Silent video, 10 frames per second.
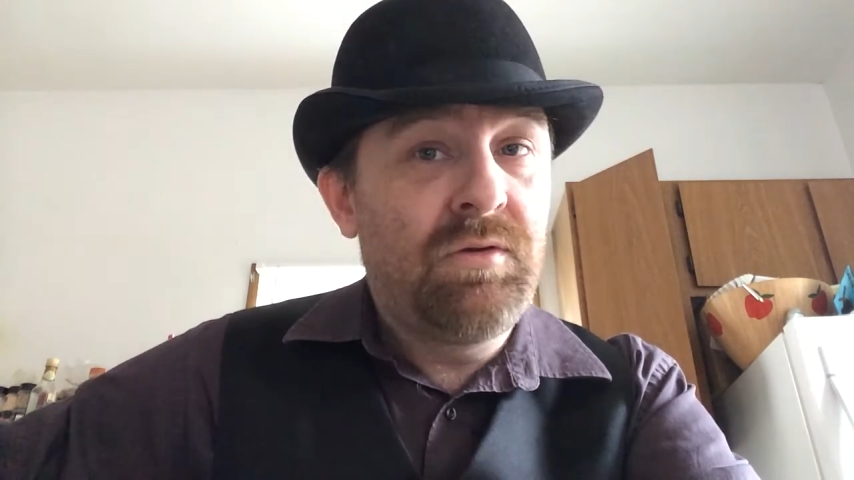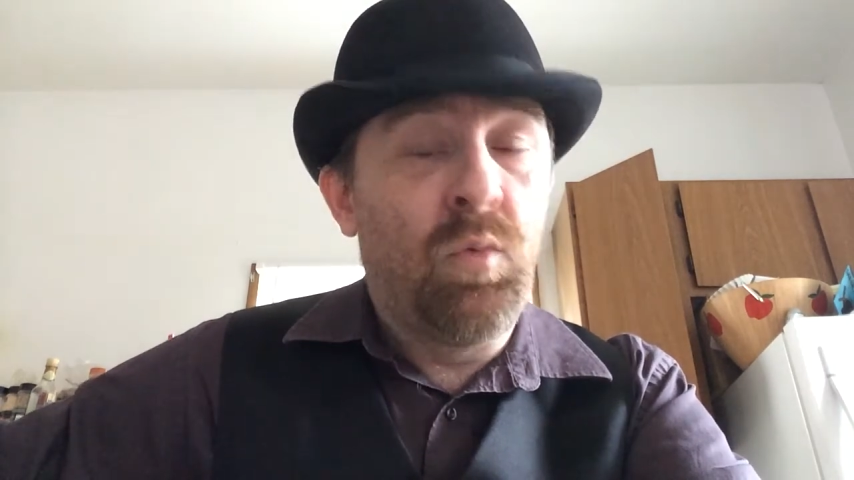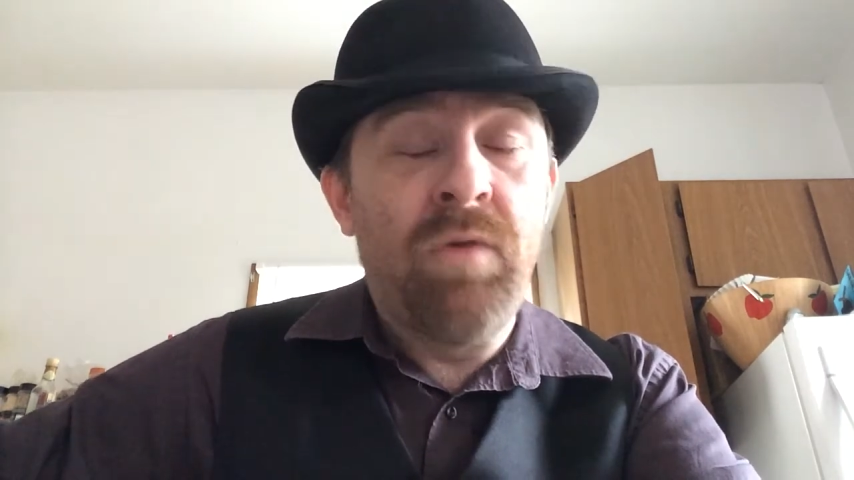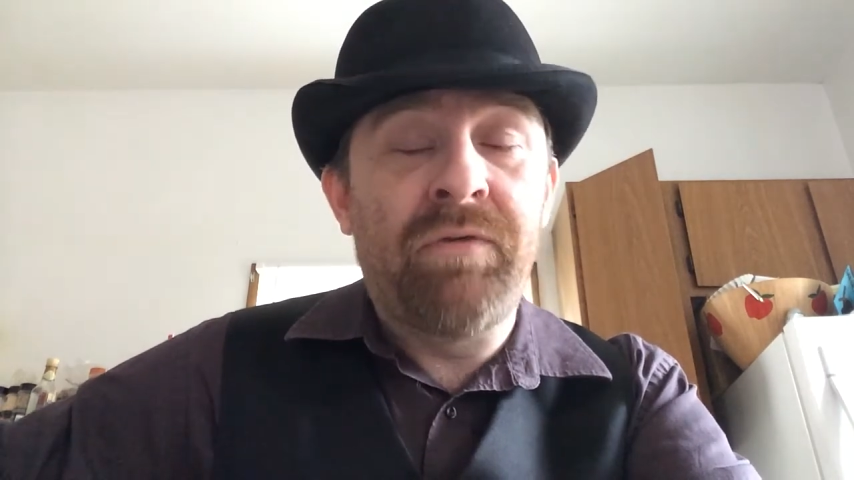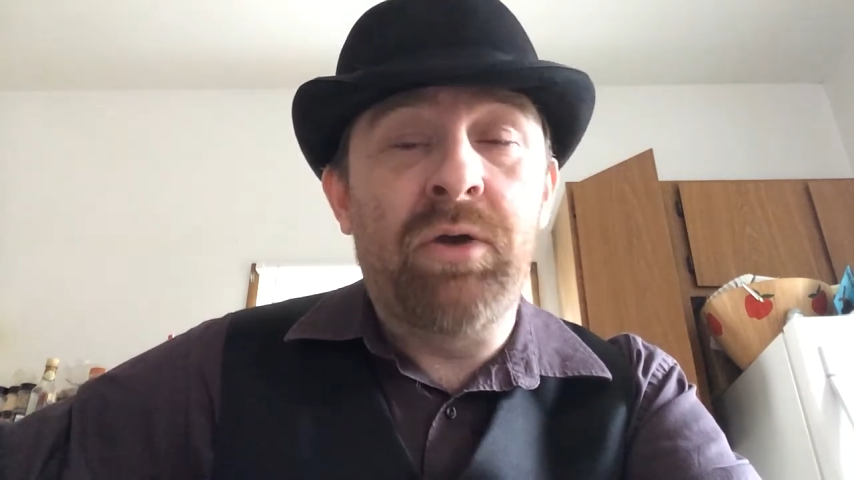
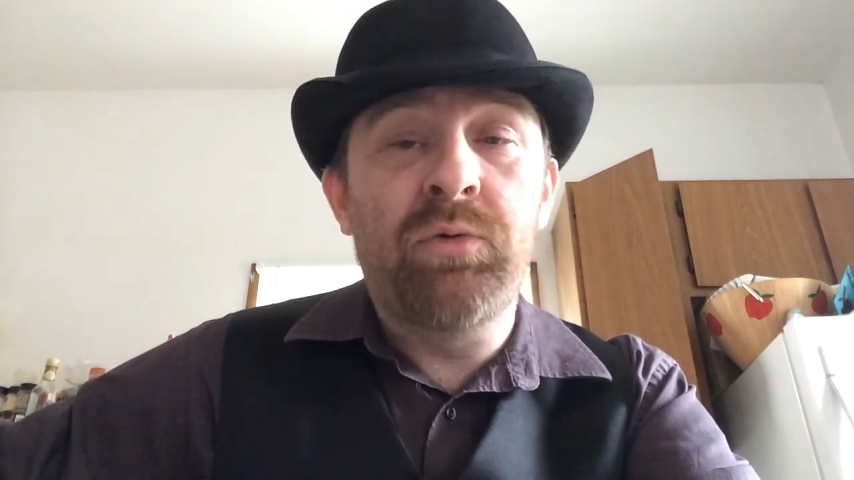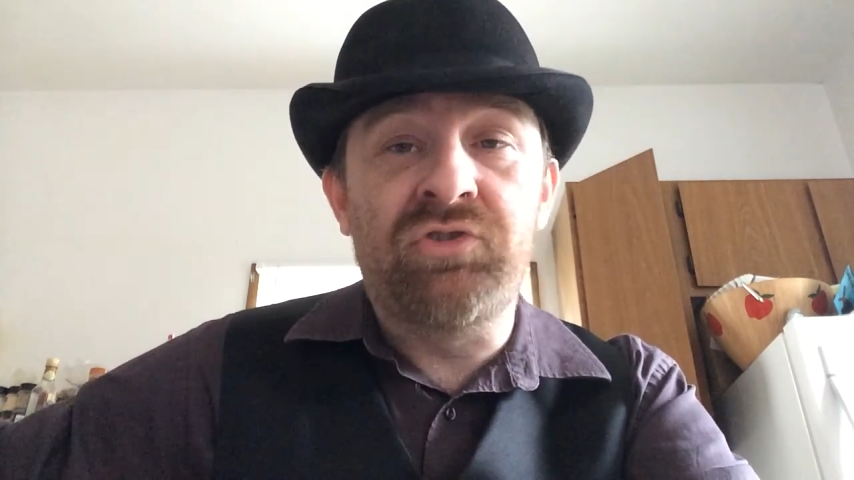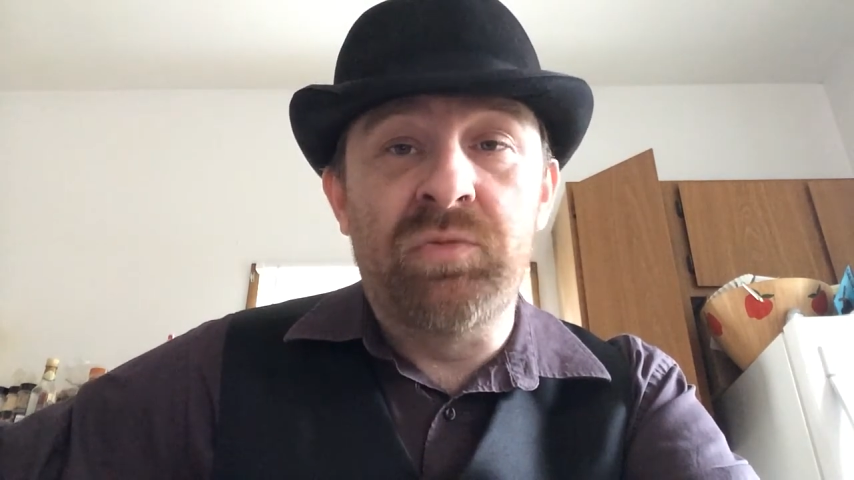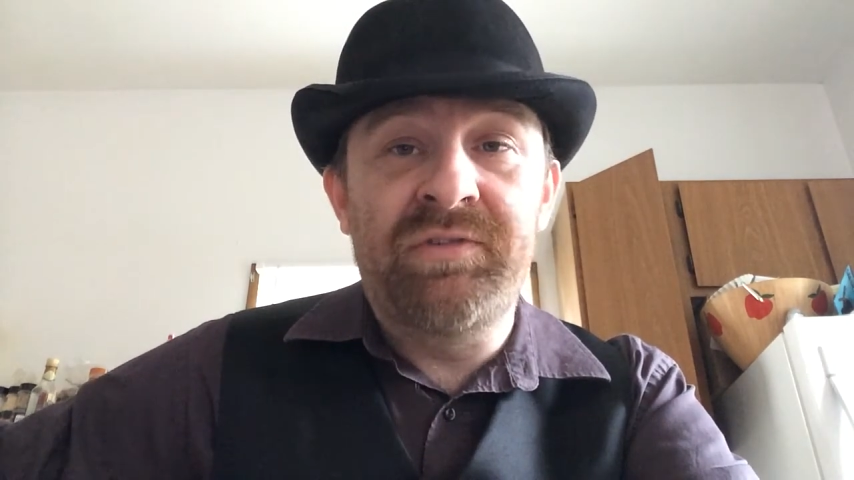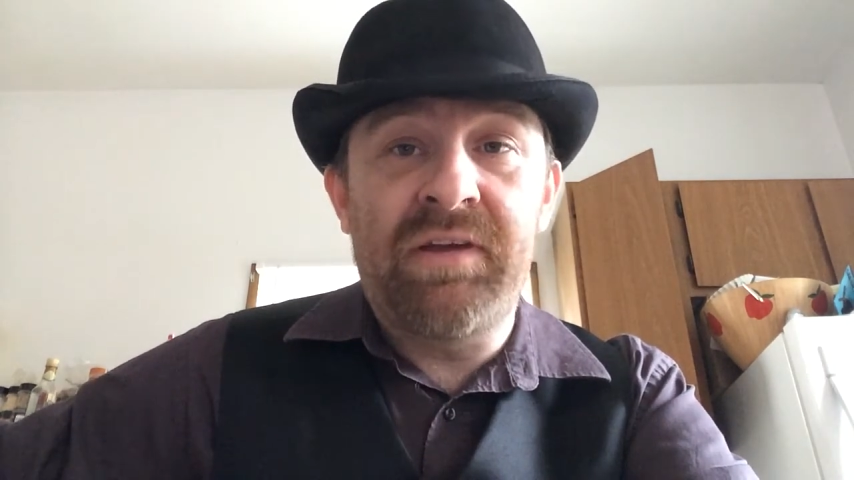we've got to
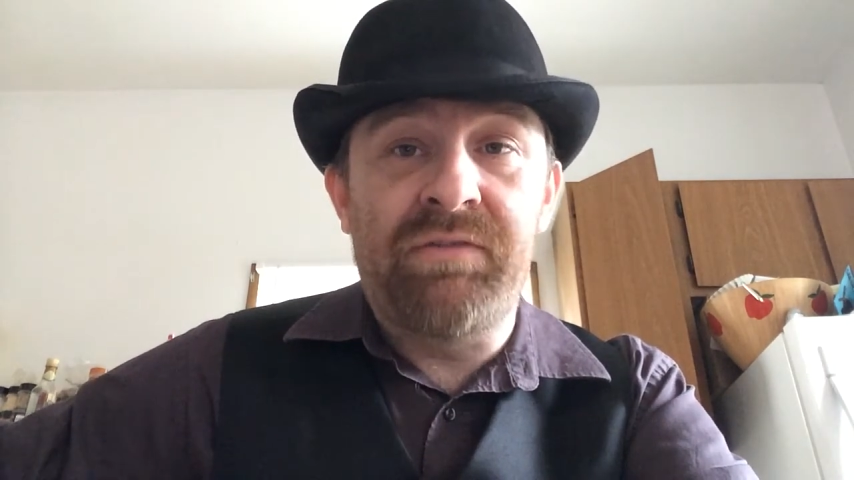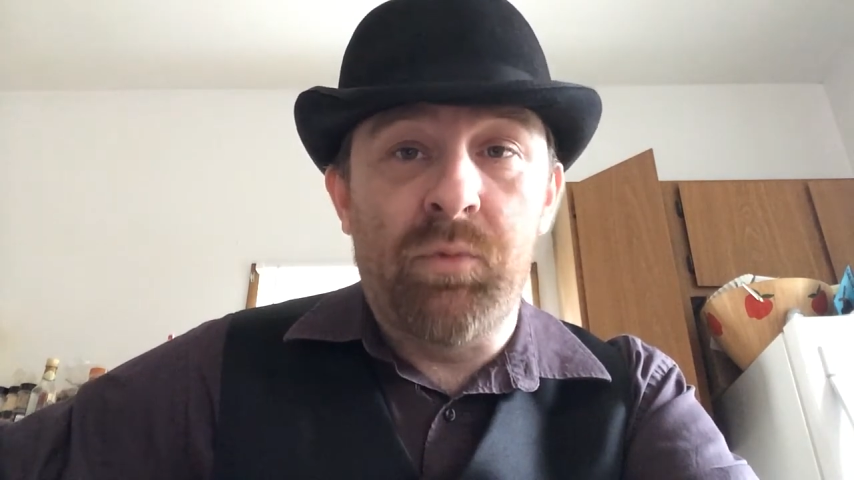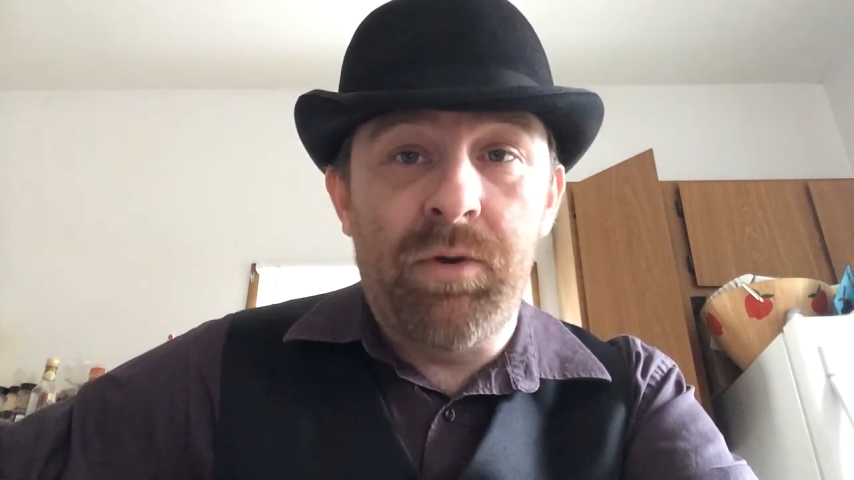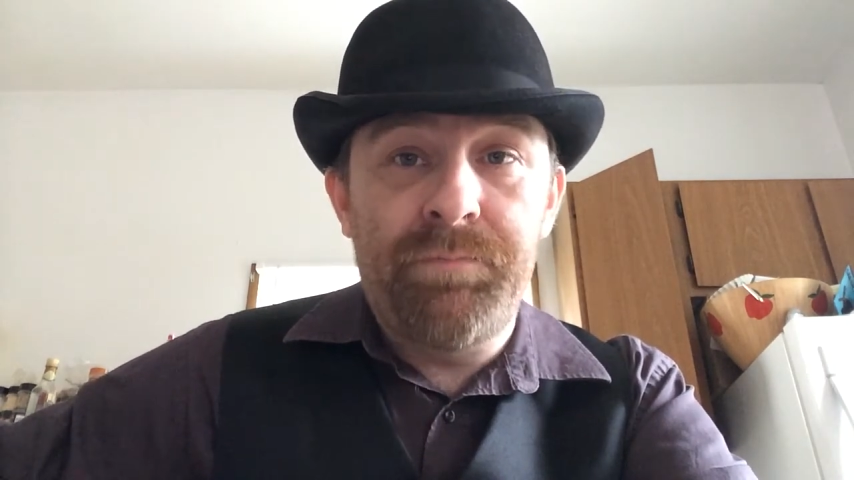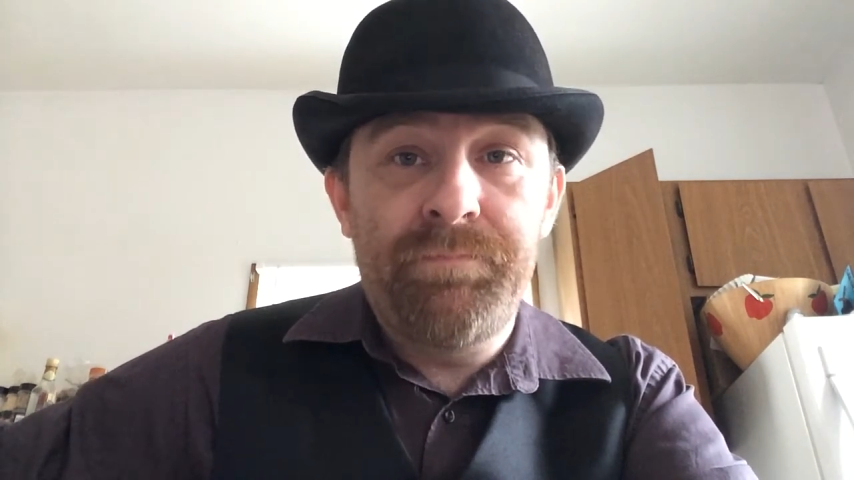assume it's
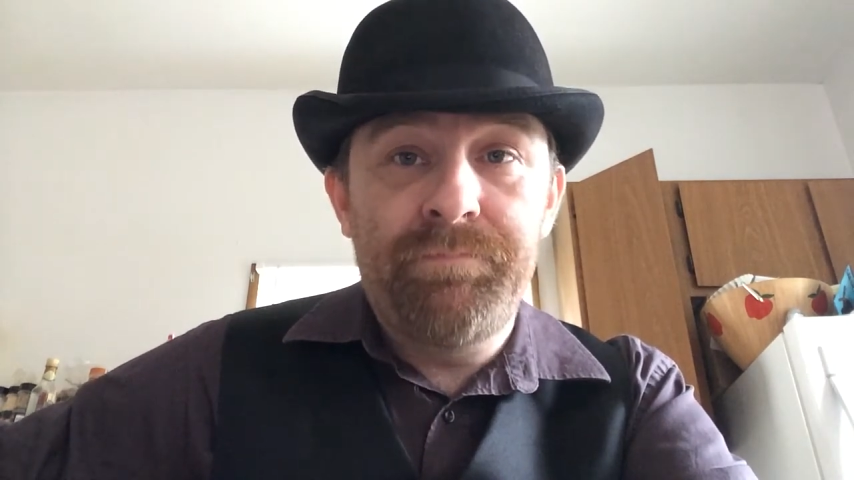everyone.